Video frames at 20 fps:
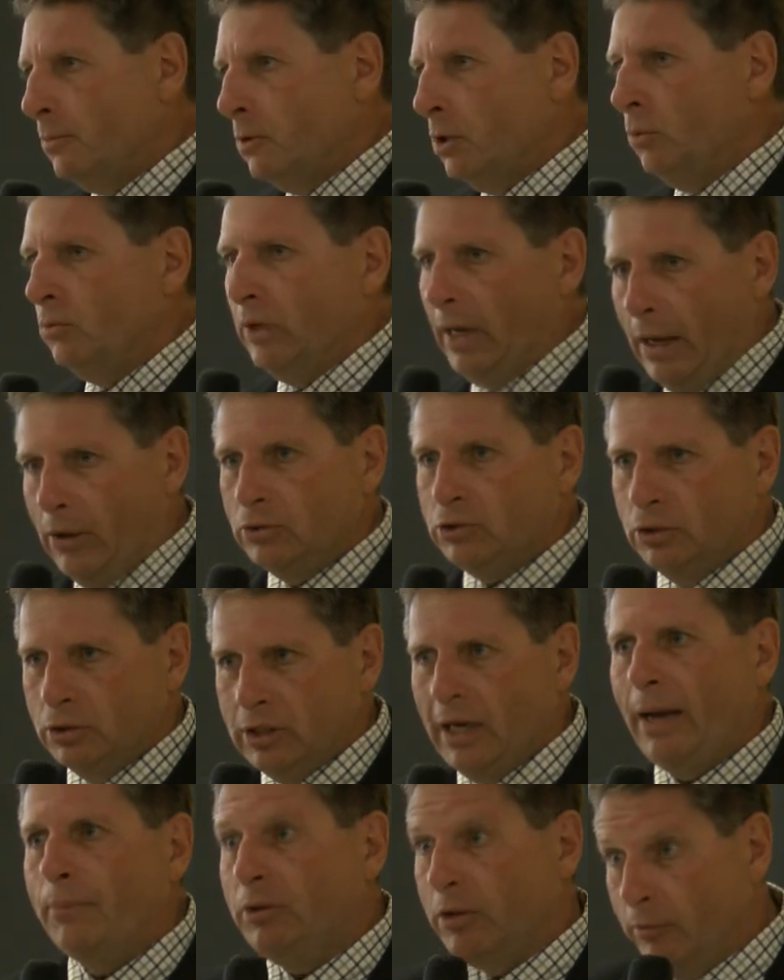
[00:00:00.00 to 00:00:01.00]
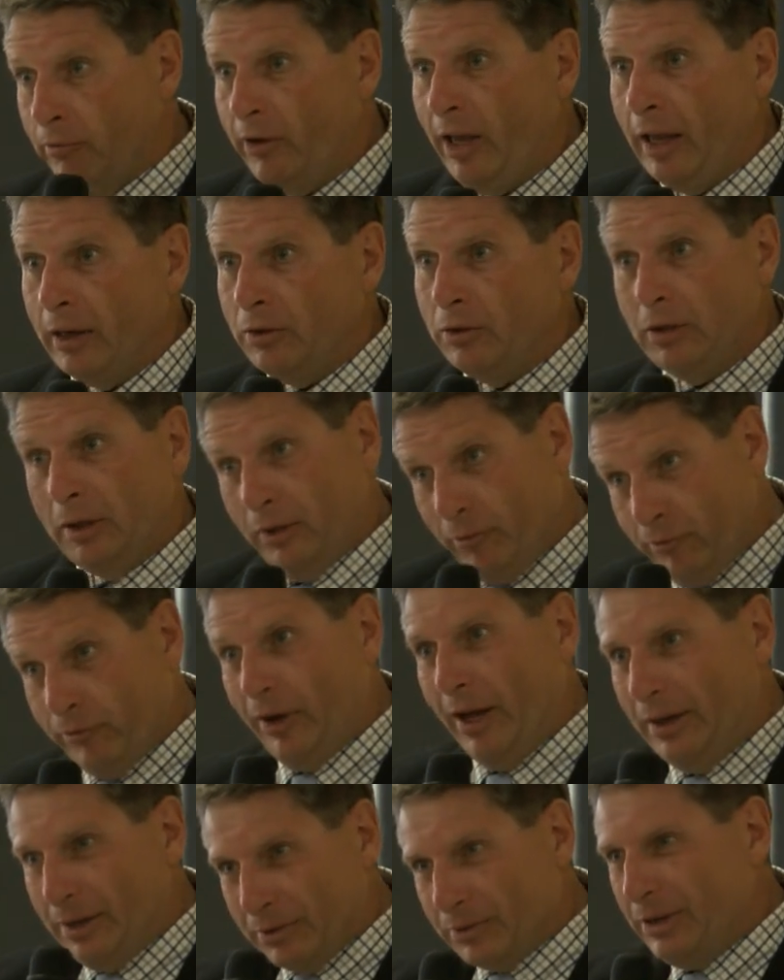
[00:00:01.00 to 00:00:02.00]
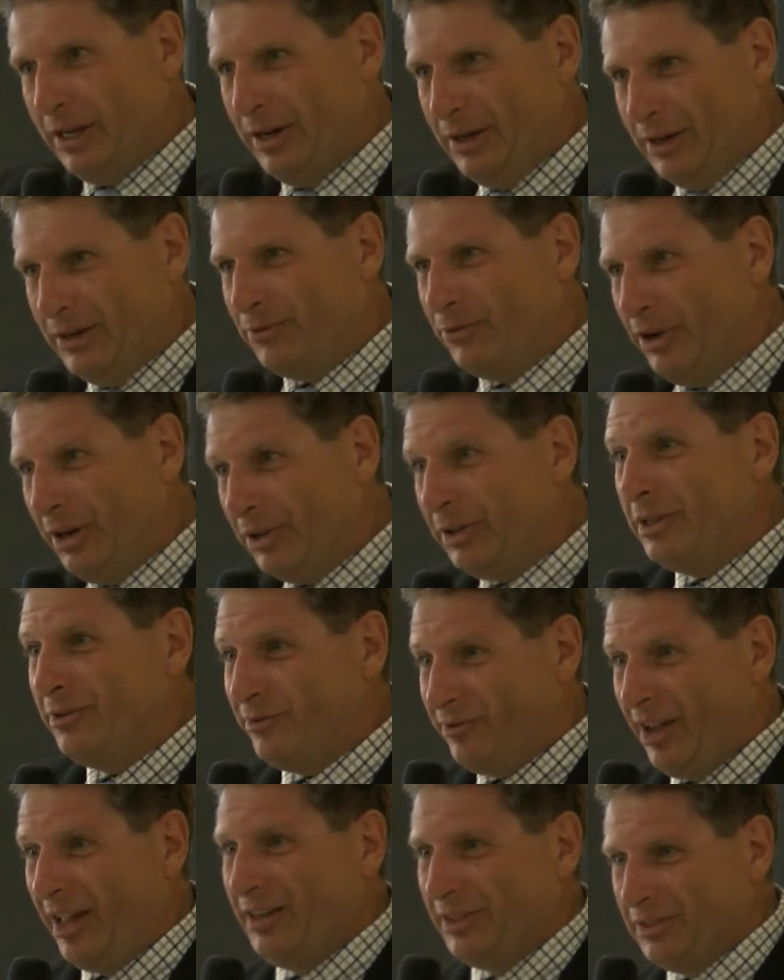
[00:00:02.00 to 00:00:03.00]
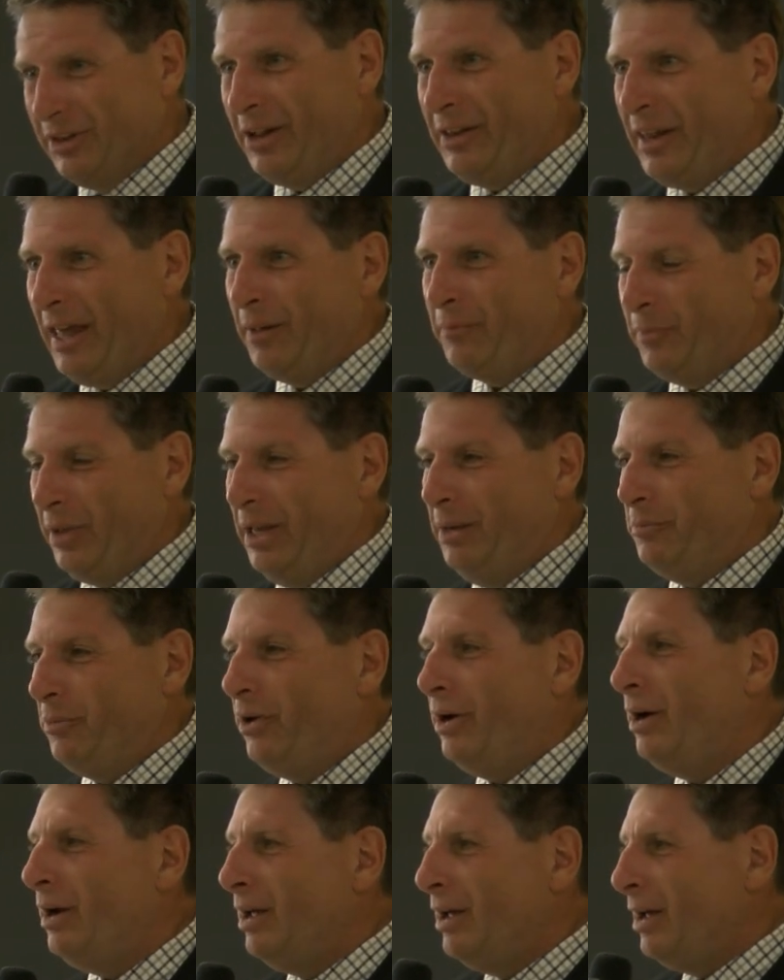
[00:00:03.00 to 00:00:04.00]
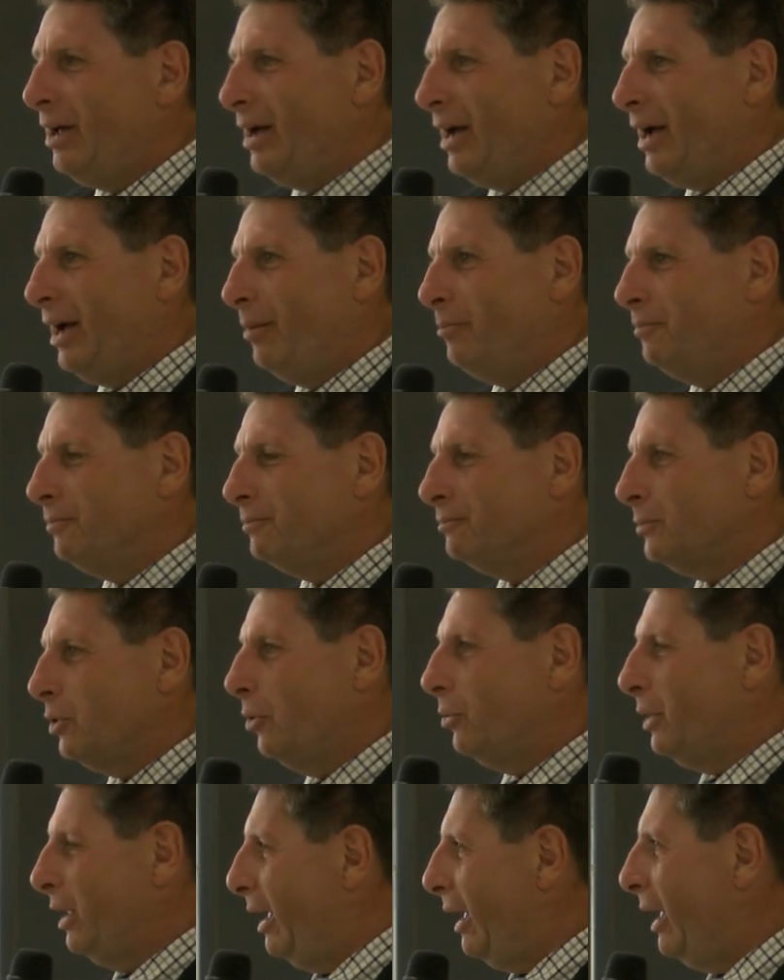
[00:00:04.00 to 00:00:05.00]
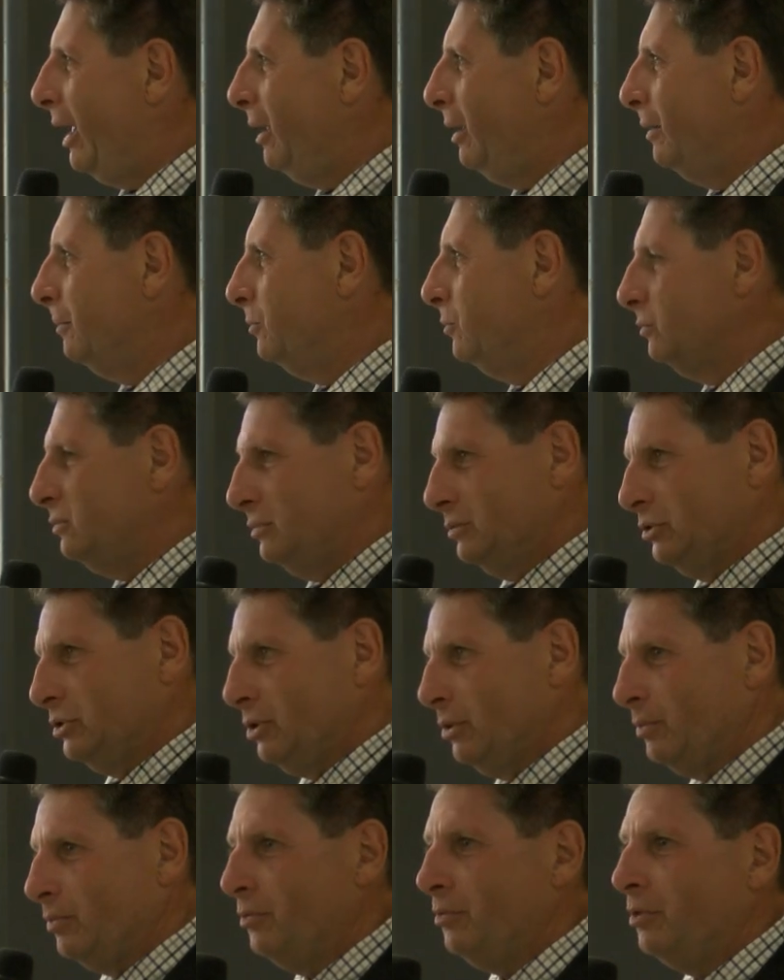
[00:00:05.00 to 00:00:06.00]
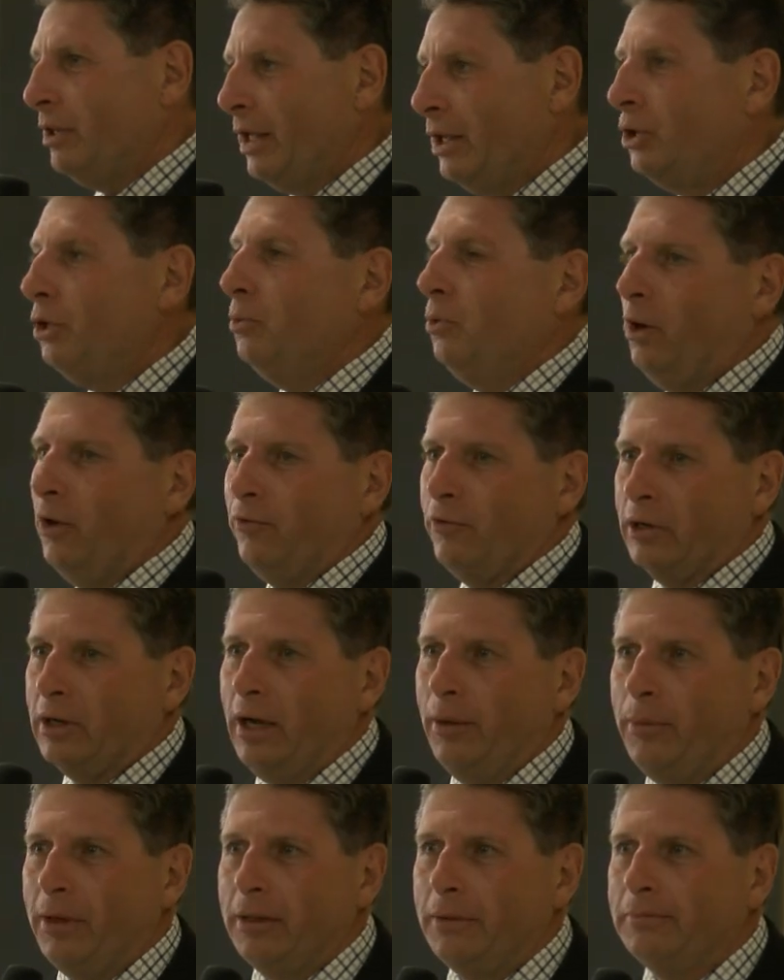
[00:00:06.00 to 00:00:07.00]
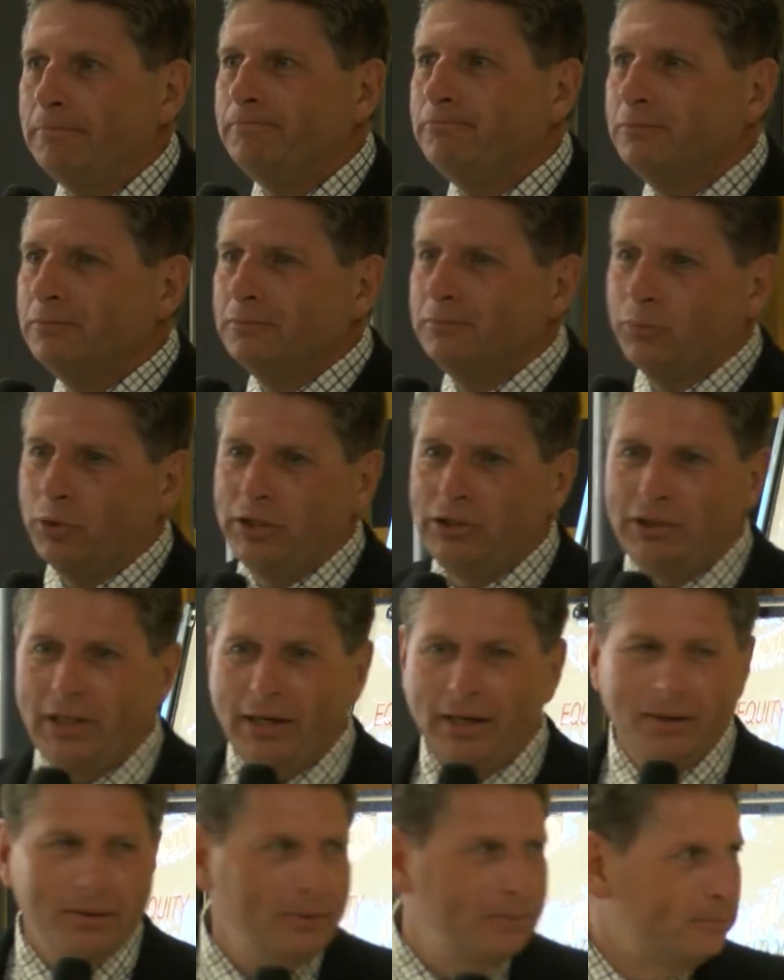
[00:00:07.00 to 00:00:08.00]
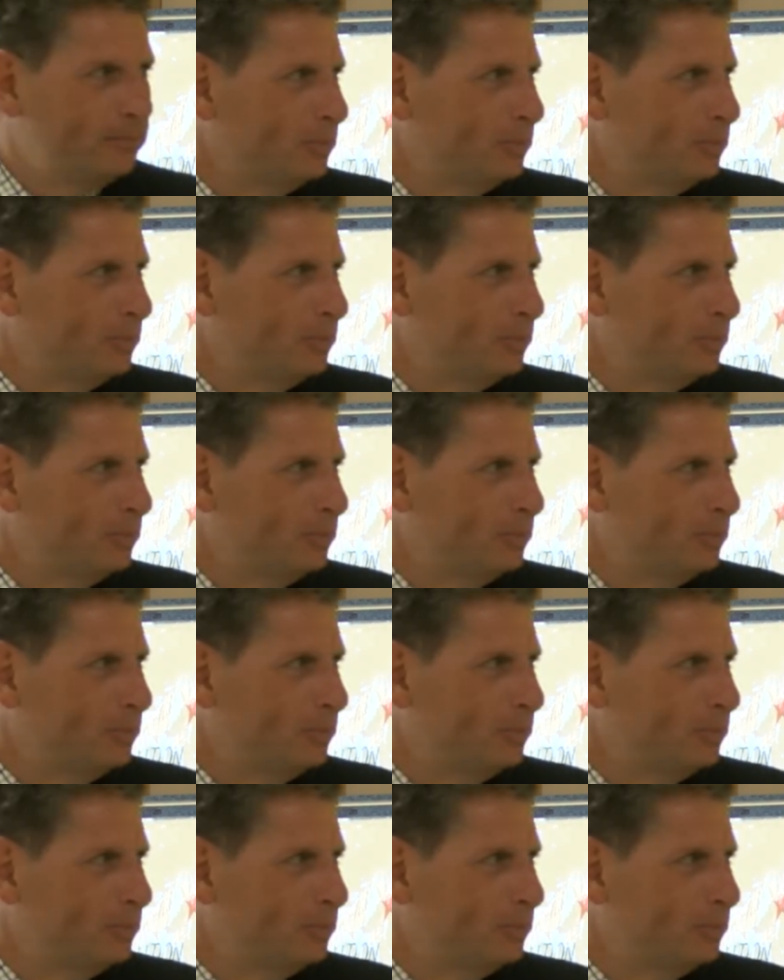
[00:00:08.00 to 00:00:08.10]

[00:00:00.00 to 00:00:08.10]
You know, now is your time to vent, and vent, and really vent on that paper. Um, okay? So thank you all for coming. Appreciate it.